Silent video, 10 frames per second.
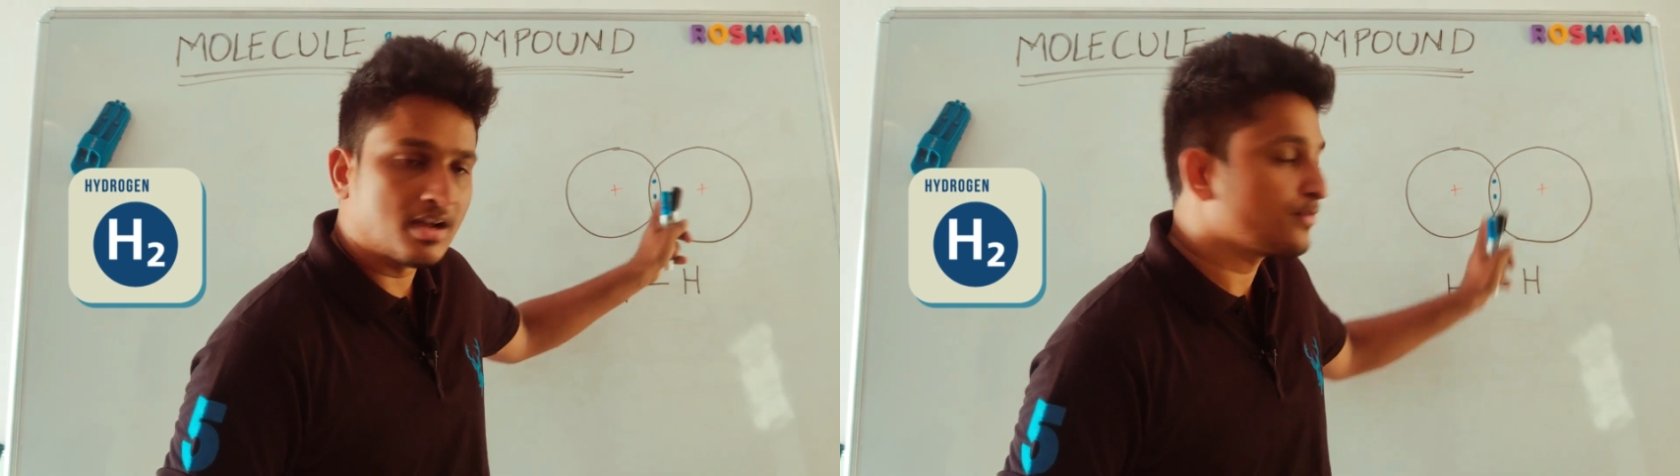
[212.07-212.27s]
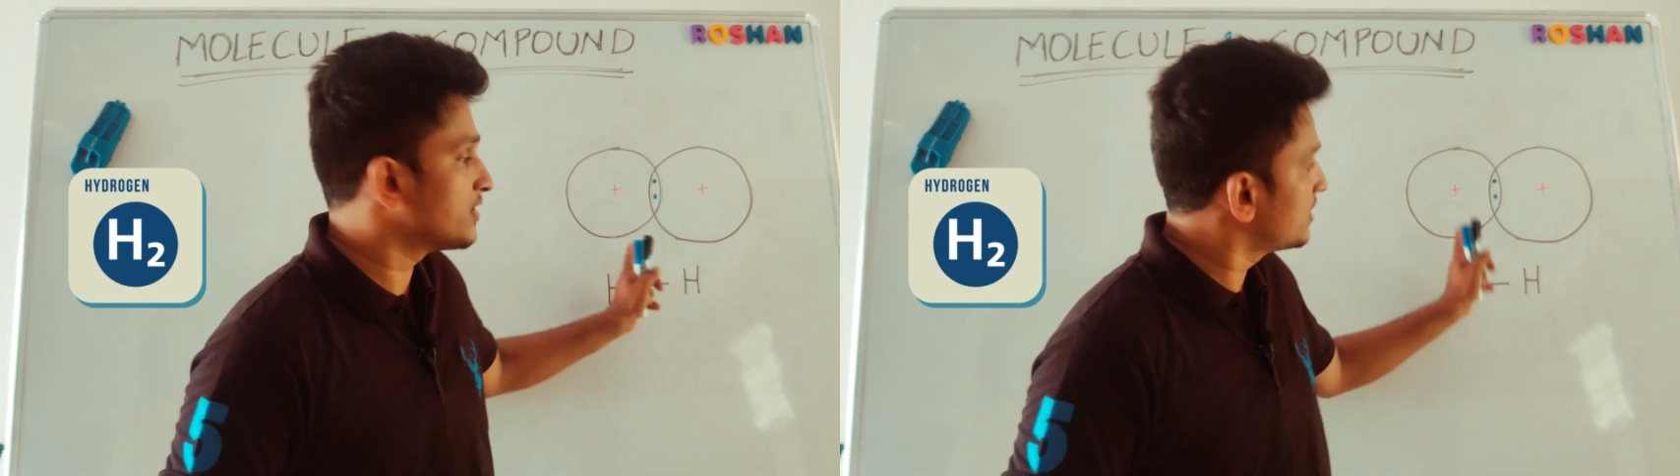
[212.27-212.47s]

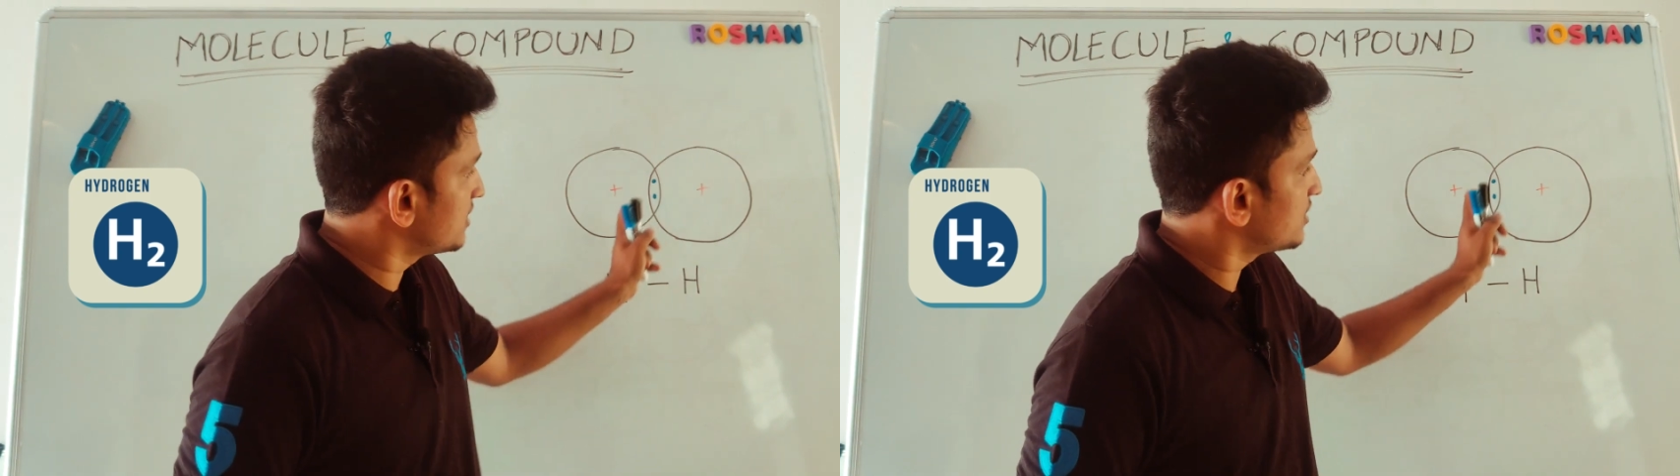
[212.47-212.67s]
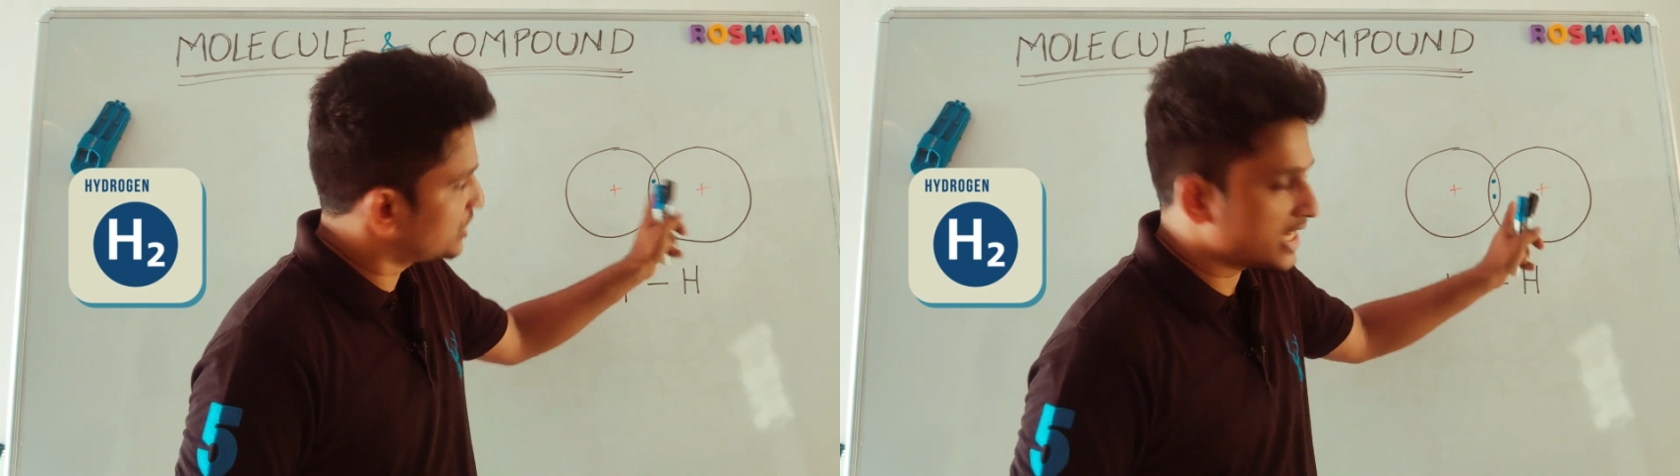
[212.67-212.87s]
Of course, this
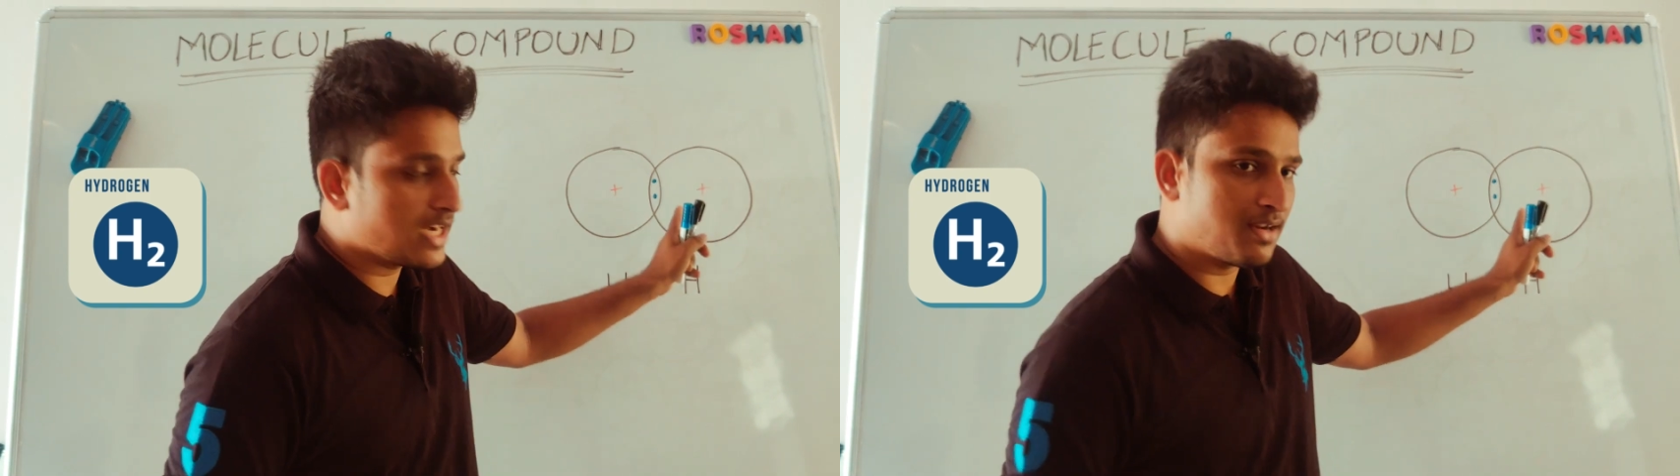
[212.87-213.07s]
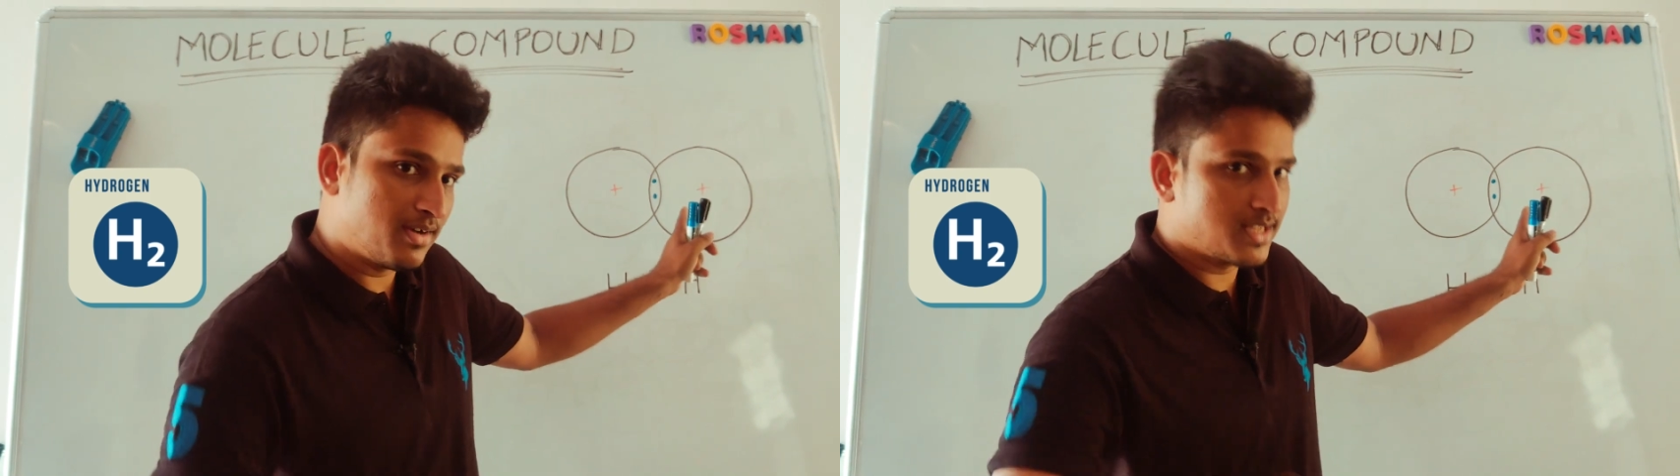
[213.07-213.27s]
is
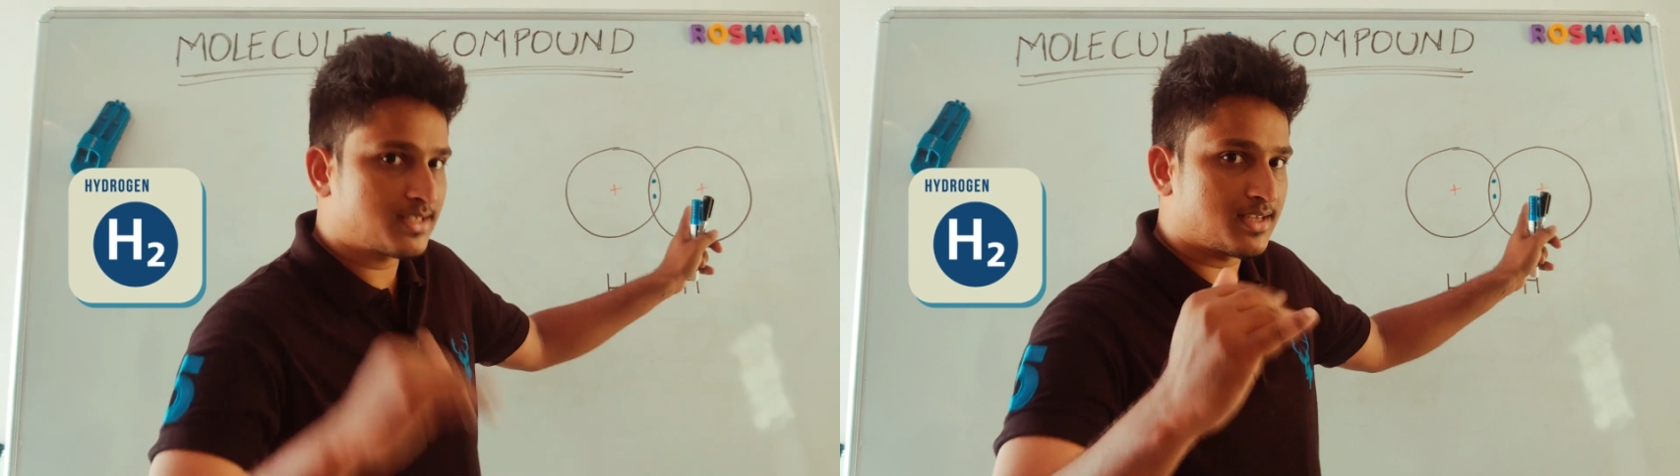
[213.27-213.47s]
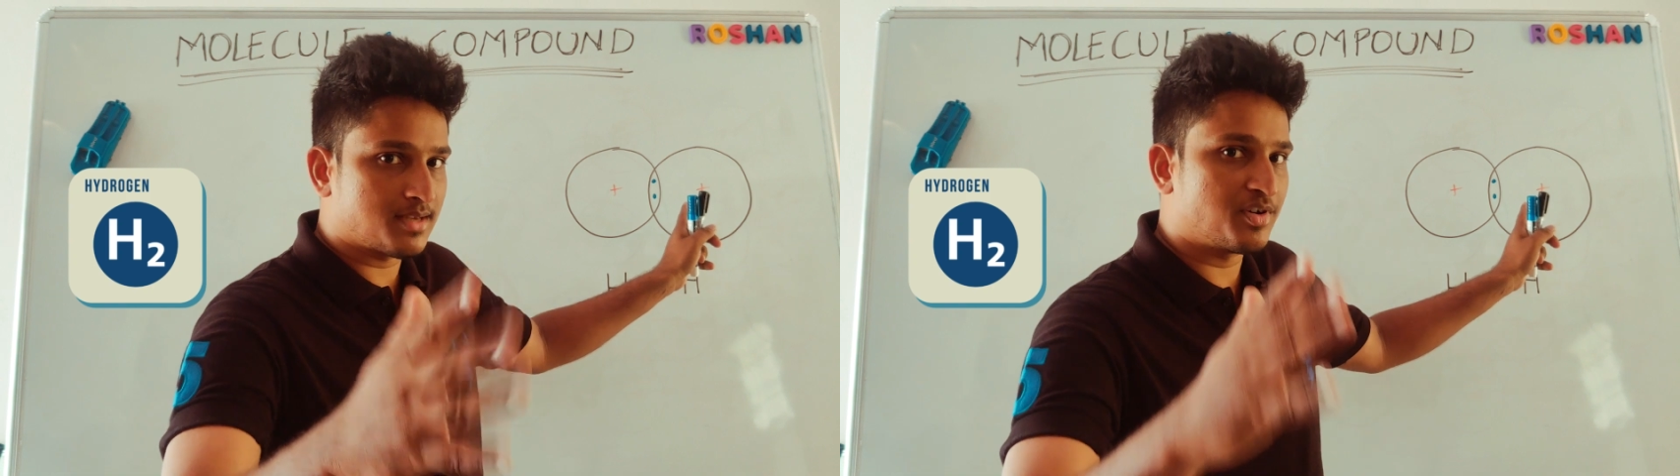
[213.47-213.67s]
sharing. We'll
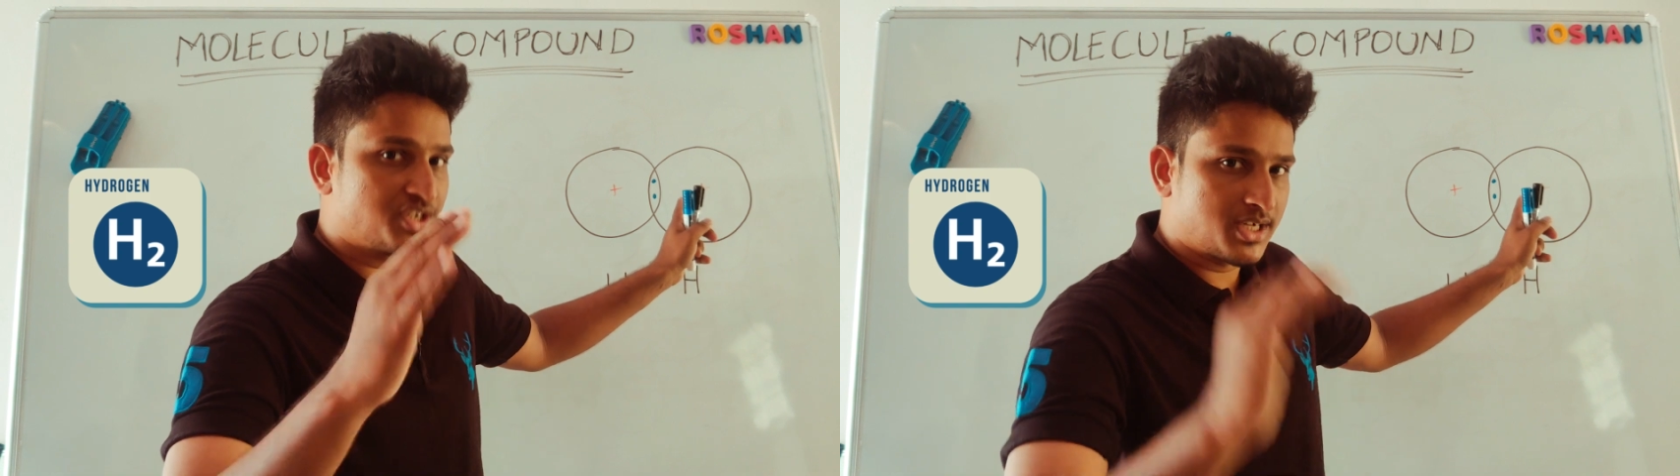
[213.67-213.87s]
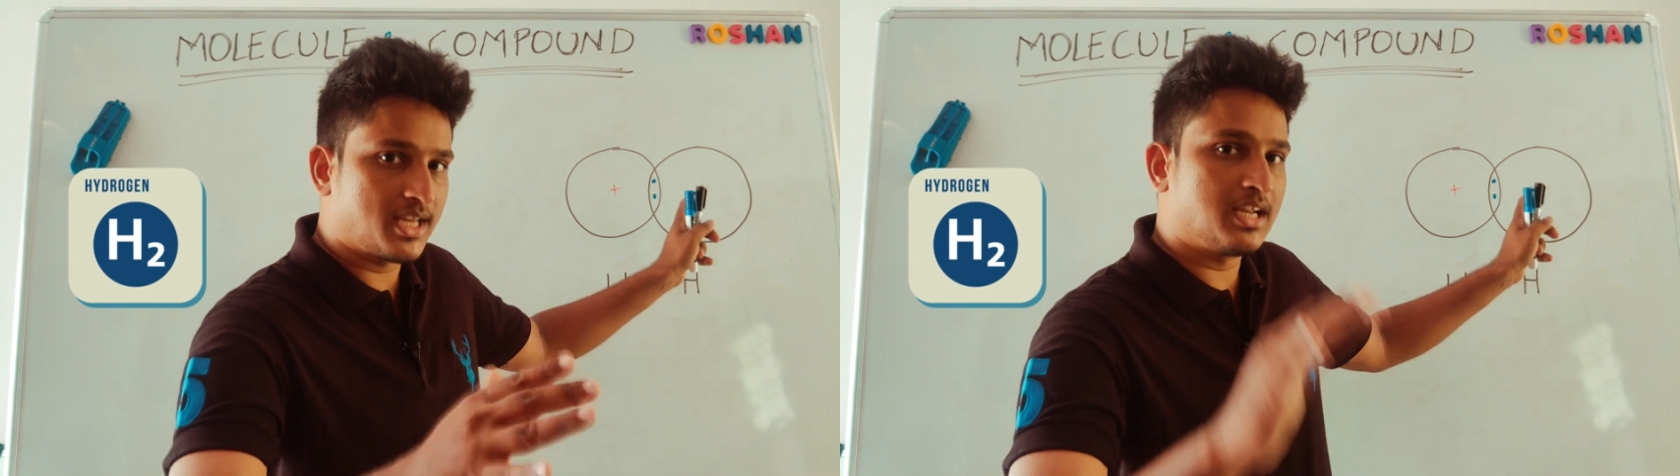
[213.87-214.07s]
discuss about
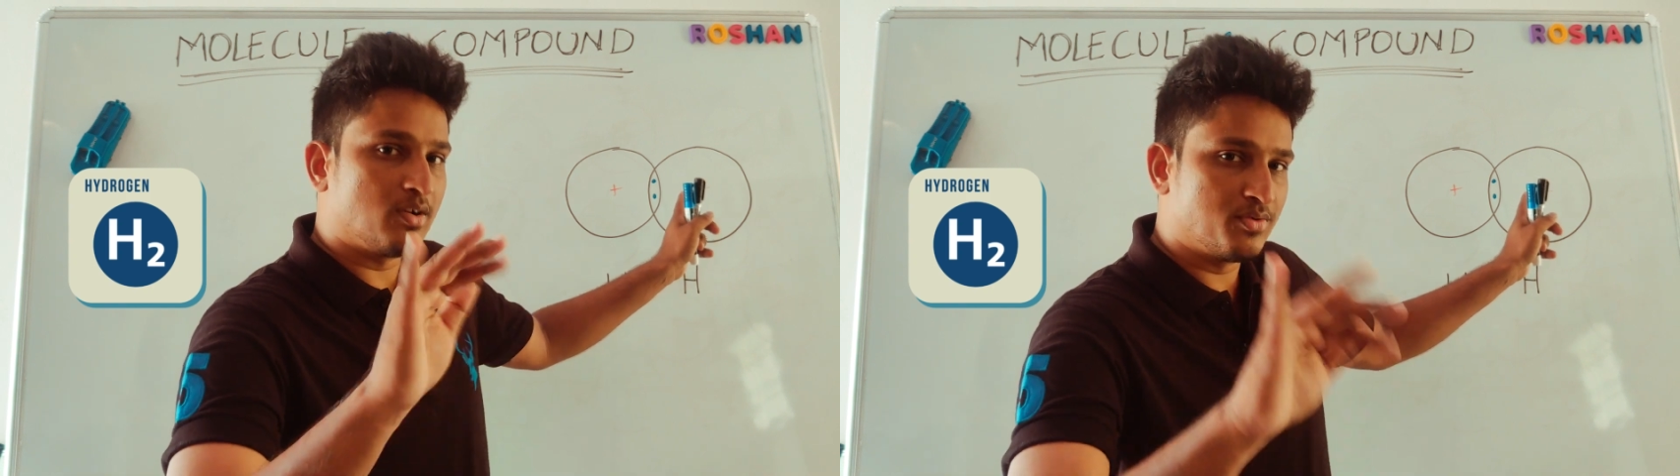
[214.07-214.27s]
sharing,